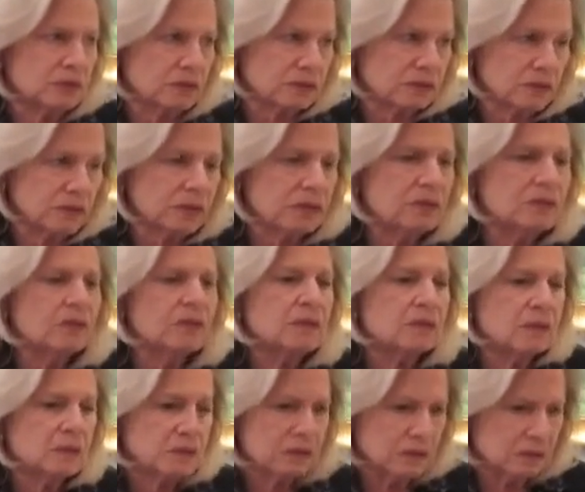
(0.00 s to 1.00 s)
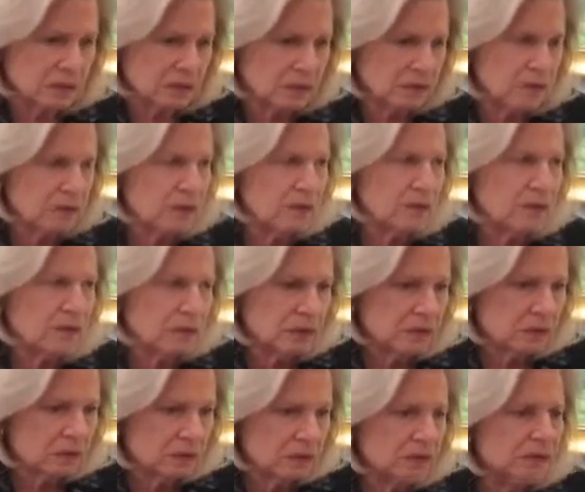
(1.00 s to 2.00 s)
You see, to me, I see the movement
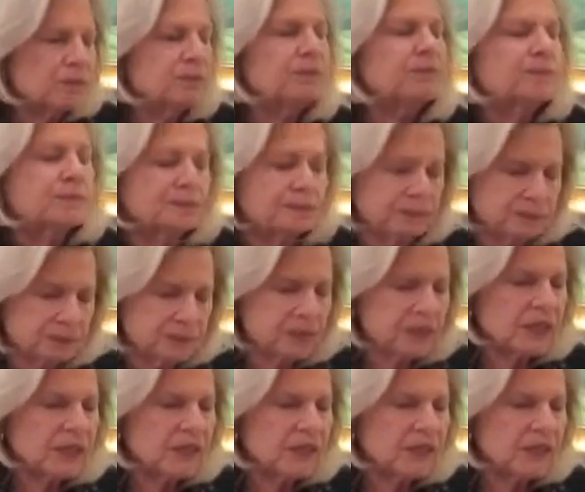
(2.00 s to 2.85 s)
in the water here.